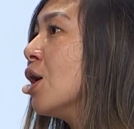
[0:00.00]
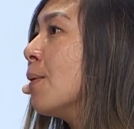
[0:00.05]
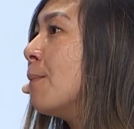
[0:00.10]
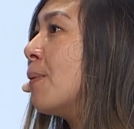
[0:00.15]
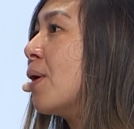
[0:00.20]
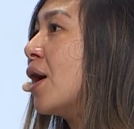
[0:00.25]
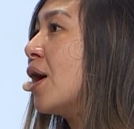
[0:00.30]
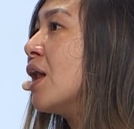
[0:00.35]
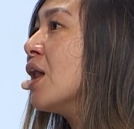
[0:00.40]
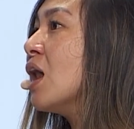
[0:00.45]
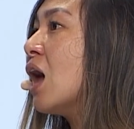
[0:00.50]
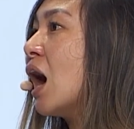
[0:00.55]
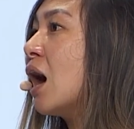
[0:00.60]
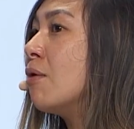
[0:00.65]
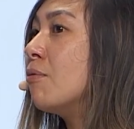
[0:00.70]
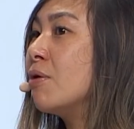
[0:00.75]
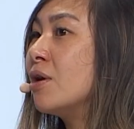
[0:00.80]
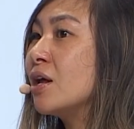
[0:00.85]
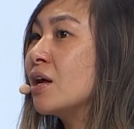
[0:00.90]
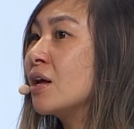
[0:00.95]
but I
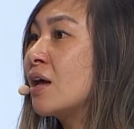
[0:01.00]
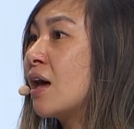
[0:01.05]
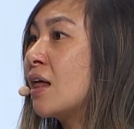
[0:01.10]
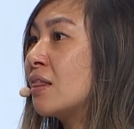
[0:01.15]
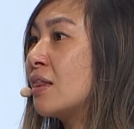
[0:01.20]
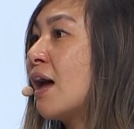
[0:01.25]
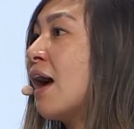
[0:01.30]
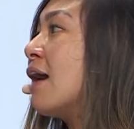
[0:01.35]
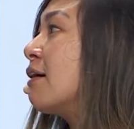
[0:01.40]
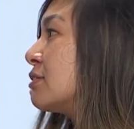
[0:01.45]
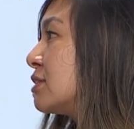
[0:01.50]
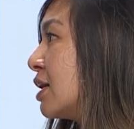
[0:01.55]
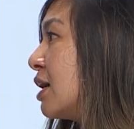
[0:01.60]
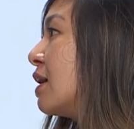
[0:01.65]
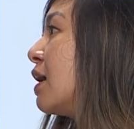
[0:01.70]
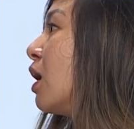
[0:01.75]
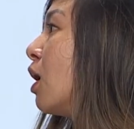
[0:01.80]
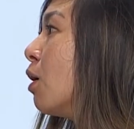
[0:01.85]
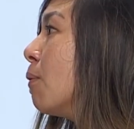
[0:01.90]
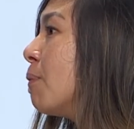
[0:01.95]
wouldn't get the outside
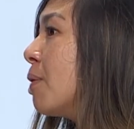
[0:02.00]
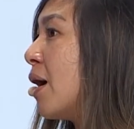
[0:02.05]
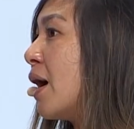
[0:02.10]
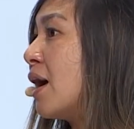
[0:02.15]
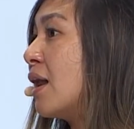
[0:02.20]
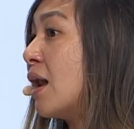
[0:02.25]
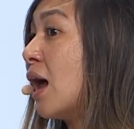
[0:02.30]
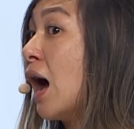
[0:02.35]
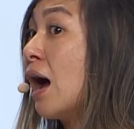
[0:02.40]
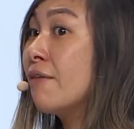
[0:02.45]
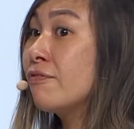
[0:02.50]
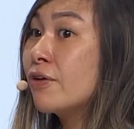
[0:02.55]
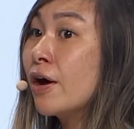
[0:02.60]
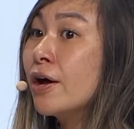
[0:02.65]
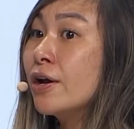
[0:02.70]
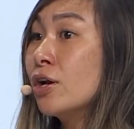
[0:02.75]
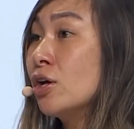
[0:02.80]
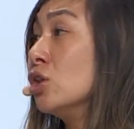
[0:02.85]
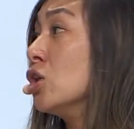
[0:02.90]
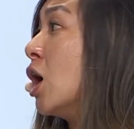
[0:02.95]
help. And I've
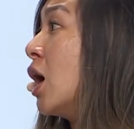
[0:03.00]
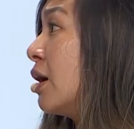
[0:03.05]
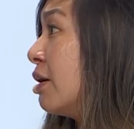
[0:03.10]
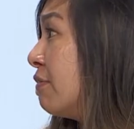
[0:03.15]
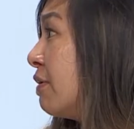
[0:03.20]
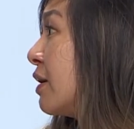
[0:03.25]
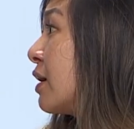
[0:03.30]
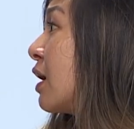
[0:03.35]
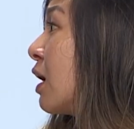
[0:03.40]
gotten a lot of like